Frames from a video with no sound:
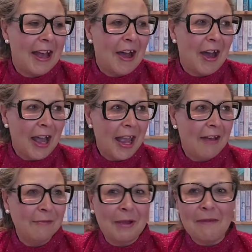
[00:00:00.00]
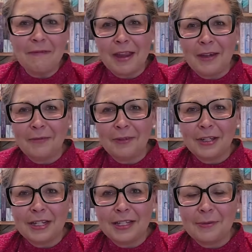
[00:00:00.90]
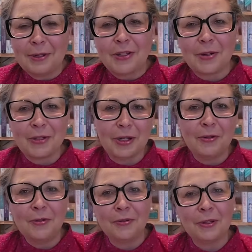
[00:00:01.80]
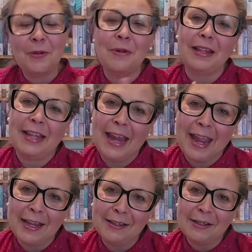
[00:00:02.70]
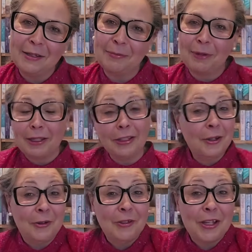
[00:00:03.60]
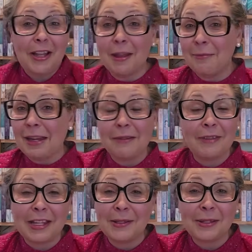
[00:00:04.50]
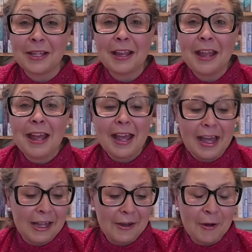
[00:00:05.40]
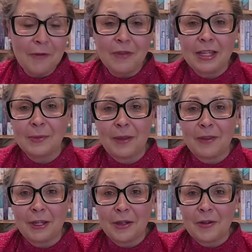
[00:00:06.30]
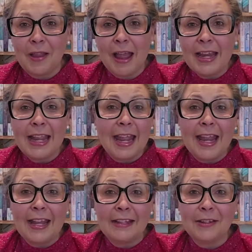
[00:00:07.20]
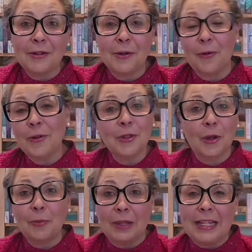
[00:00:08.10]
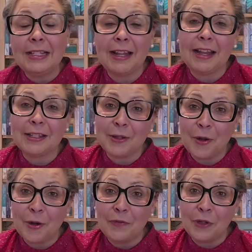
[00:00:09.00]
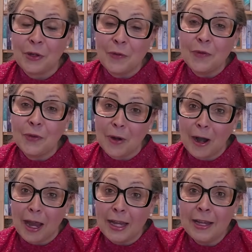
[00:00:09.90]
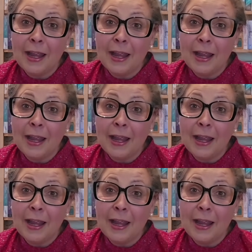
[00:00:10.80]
I have my favorite, which I'll tell you at the end, but you can also let me if there's know if there's one that you like, and also please let us know if you've tried